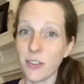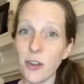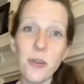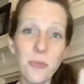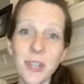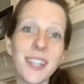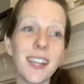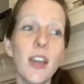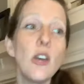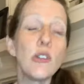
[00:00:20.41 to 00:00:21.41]
There are
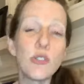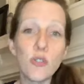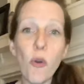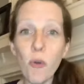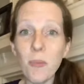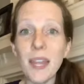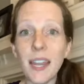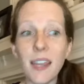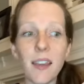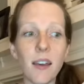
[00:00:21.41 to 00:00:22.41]
really so
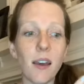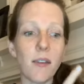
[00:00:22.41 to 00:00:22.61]
many